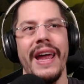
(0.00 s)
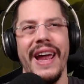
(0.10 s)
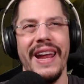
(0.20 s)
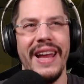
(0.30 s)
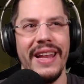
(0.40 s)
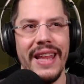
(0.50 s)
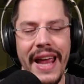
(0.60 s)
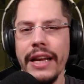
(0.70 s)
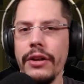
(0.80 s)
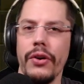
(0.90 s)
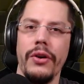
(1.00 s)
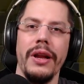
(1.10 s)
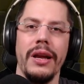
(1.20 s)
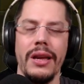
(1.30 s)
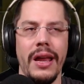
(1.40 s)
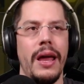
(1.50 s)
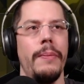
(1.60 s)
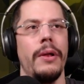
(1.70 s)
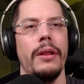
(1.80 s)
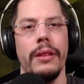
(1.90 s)
and at any turn it can
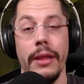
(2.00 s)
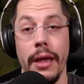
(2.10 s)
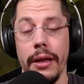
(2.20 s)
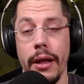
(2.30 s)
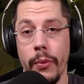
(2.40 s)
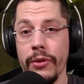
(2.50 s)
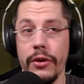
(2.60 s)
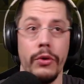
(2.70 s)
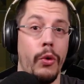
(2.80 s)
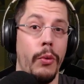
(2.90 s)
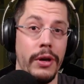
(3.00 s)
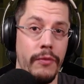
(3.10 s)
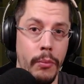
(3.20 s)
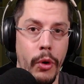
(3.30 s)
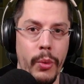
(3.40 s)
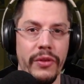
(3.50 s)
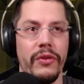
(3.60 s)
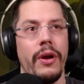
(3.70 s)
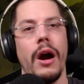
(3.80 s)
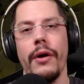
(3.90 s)
happen that a wizard or even more wizards
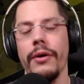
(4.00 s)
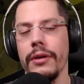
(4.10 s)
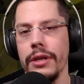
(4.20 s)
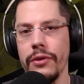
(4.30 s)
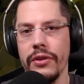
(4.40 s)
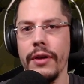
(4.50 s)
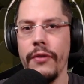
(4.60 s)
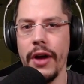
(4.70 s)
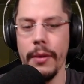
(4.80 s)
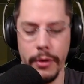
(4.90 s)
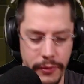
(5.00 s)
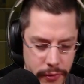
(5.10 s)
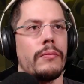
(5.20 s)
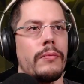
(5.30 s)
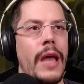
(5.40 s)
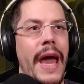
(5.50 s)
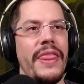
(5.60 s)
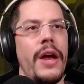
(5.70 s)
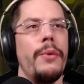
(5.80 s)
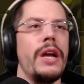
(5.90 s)
are using the fireballs. And
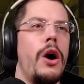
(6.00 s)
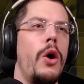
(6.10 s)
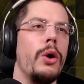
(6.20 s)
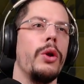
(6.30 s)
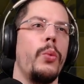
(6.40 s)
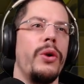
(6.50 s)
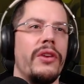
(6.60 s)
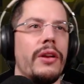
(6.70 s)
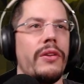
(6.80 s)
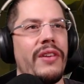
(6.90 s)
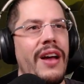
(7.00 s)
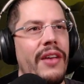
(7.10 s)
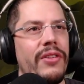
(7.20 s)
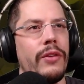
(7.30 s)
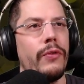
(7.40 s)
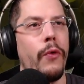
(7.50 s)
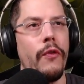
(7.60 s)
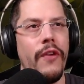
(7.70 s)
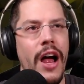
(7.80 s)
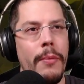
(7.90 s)
there we go, wizard is casting his 4
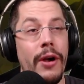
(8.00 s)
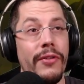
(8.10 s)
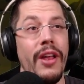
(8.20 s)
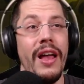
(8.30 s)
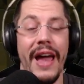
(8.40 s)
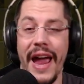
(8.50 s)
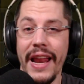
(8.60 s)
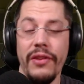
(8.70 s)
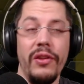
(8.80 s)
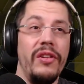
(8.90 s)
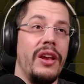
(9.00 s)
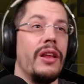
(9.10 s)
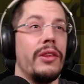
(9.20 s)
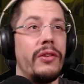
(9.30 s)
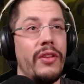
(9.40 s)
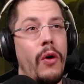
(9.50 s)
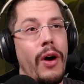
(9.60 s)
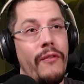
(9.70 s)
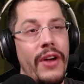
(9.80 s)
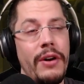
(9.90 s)
fireballs, and as you see, this is now
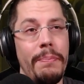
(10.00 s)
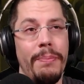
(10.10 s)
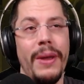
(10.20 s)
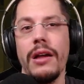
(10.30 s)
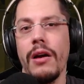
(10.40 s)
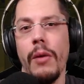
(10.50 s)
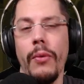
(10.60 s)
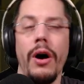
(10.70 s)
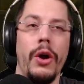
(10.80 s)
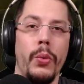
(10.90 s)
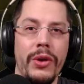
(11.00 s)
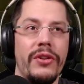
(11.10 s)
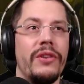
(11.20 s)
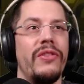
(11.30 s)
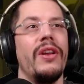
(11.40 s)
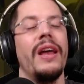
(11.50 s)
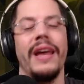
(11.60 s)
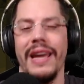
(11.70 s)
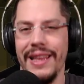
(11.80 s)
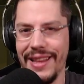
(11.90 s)
a very big combo on wizards.
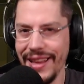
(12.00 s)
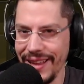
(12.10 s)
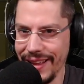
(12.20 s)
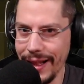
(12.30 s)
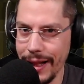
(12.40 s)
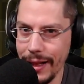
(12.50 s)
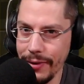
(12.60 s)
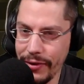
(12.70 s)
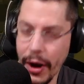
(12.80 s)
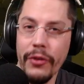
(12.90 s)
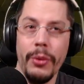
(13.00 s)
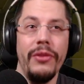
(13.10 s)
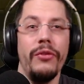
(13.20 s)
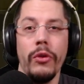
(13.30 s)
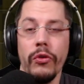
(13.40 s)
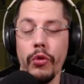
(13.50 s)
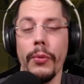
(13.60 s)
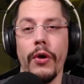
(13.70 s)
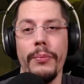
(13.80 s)
It sounds always super